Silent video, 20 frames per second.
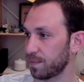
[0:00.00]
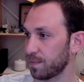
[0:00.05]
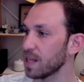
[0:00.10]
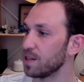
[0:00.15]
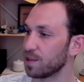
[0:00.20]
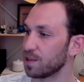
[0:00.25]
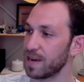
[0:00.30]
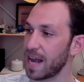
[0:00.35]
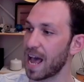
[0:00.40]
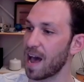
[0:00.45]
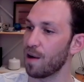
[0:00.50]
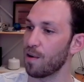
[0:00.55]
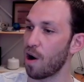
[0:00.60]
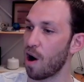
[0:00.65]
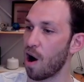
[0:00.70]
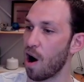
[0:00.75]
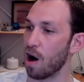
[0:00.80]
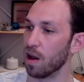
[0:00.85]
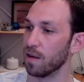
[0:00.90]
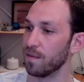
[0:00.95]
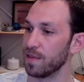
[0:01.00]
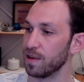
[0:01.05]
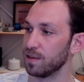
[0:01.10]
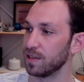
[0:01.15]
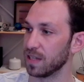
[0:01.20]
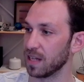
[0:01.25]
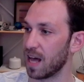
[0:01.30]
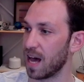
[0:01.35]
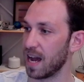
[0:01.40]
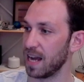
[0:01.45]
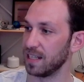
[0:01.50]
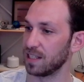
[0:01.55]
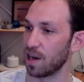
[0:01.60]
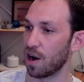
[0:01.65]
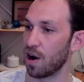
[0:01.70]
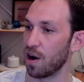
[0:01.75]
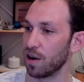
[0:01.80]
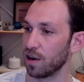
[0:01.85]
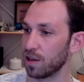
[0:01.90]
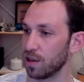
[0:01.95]
So now all of those lines
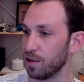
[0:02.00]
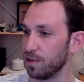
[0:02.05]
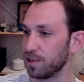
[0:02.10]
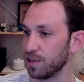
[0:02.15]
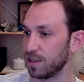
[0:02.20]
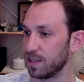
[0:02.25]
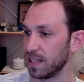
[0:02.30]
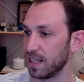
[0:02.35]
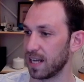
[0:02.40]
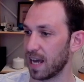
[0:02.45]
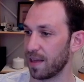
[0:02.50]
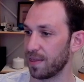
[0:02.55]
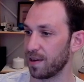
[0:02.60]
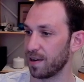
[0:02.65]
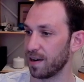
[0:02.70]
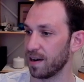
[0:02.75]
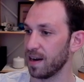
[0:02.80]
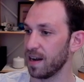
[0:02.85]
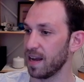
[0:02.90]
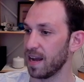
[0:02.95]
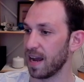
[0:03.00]
are closer together.